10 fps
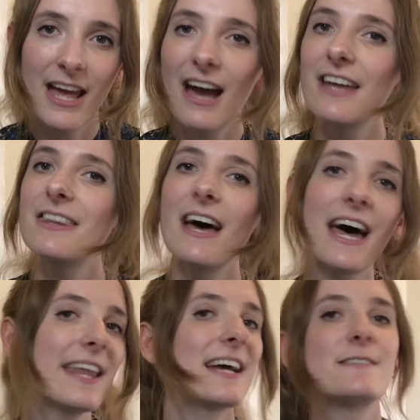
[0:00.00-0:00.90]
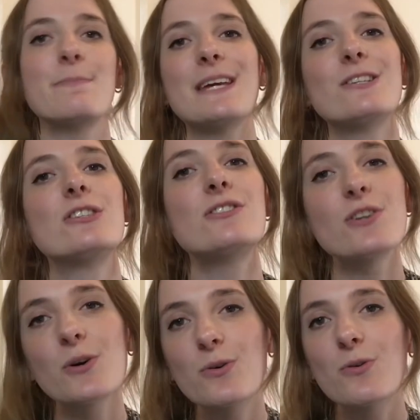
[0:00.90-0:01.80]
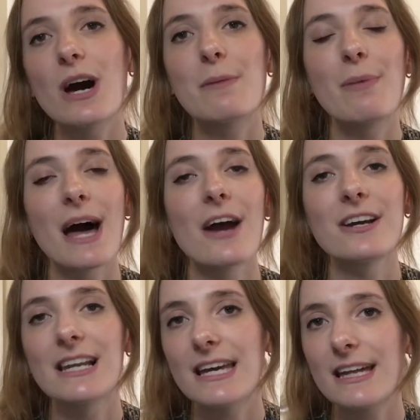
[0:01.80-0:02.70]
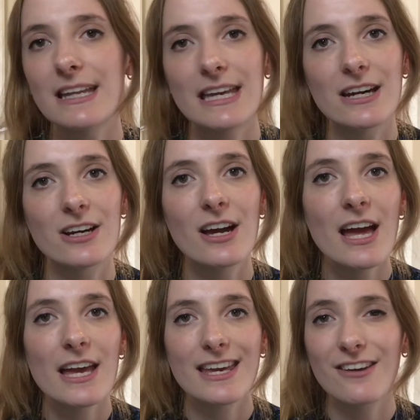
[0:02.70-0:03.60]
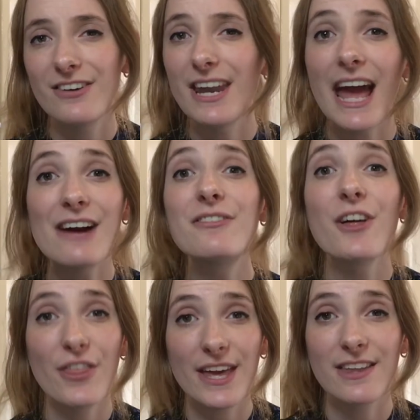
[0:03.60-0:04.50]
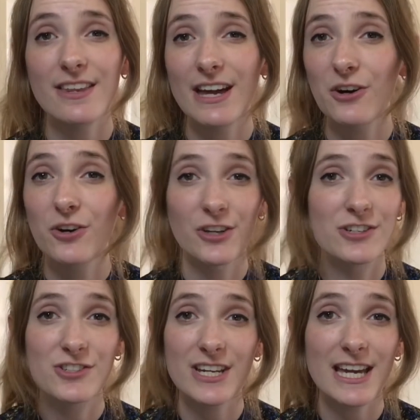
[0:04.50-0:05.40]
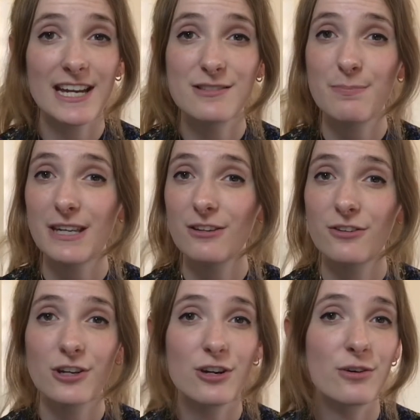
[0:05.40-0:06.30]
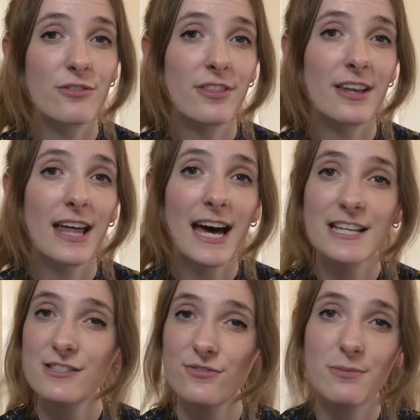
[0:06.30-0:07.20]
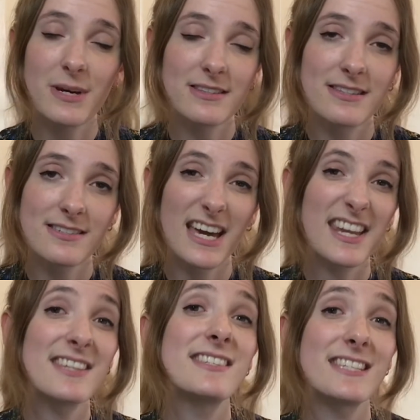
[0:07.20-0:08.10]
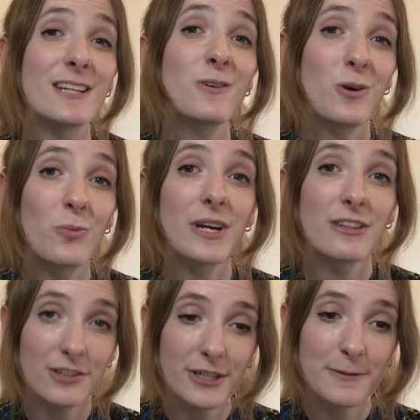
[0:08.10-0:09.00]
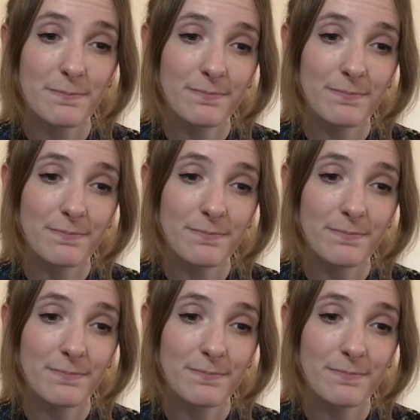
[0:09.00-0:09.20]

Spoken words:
And that has been so apparently clear given everything that our country has been through over the last few months and is still going through.